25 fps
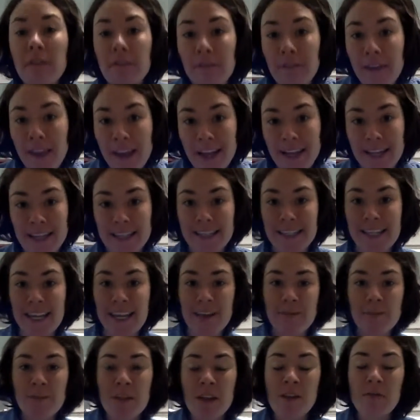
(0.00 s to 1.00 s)

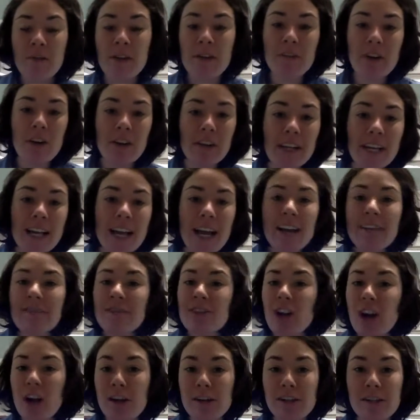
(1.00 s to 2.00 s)
fantasy. We've already kind of
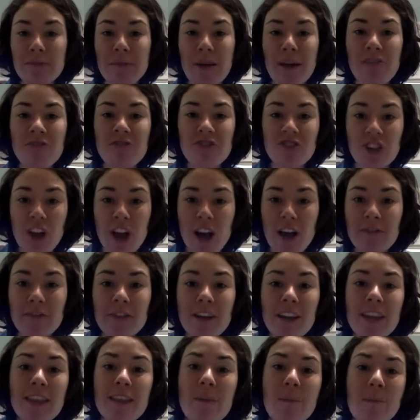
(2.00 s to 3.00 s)
talked about genre
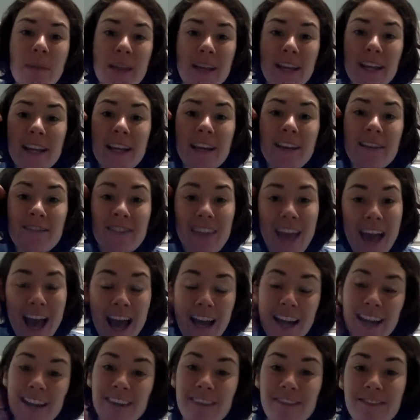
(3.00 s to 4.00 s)
and the meaning of
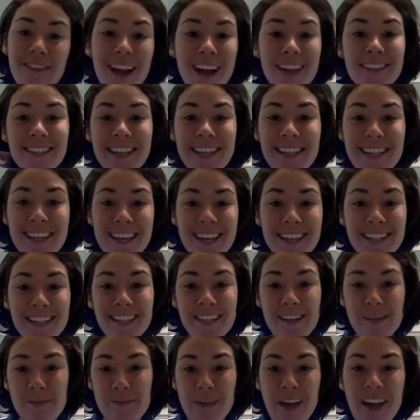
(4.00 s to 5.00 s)
that. In fact, I think it's
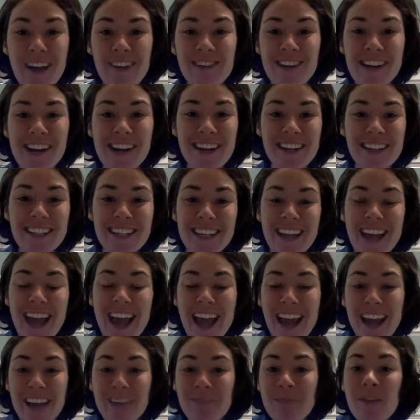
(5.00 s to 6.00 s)
your bell ringer
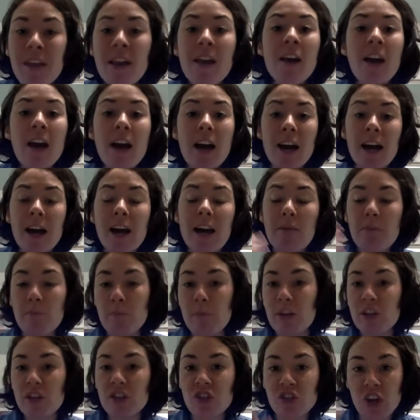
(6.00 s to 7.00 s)
today.
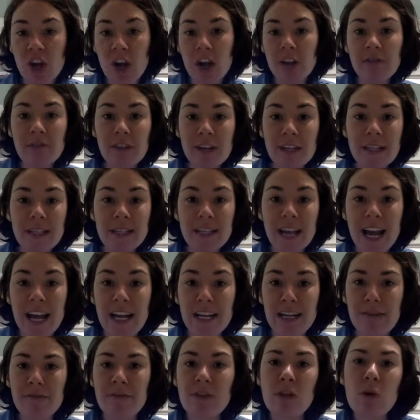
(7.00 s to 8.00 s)
But genre is
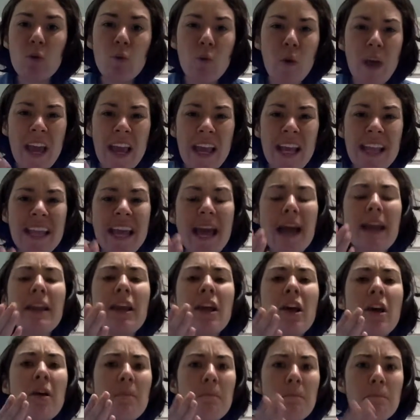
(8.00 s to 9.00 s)
kind of the way that
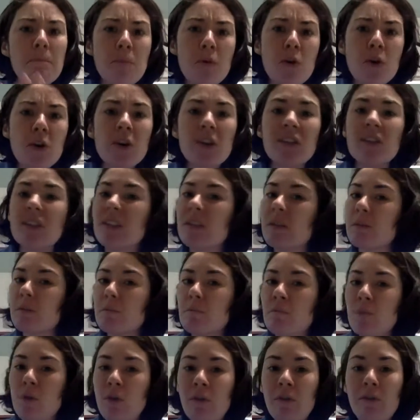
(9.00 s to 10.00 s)
books,
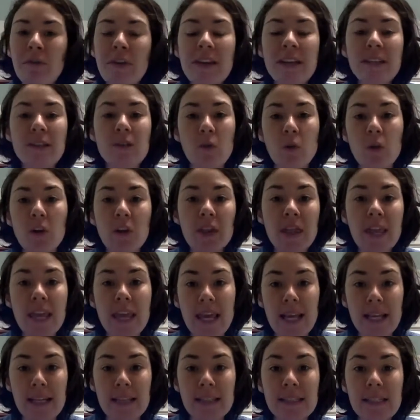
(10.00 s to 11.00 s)
movies, or
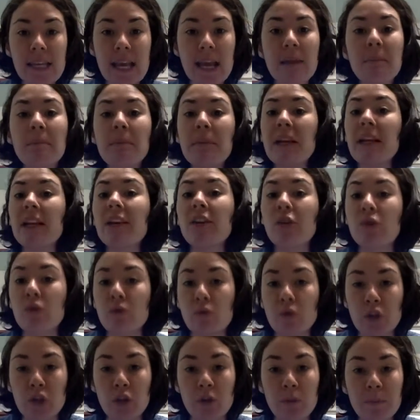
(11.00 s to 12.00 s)
things can be
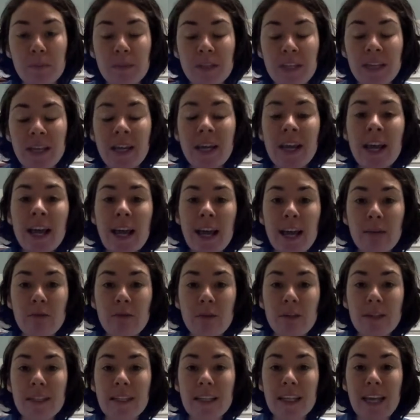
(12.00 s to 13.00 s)
grouped. And
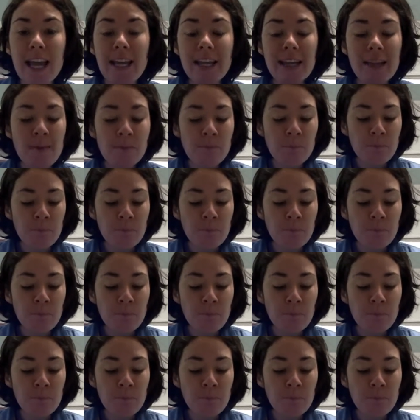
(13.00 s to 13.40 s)
once again,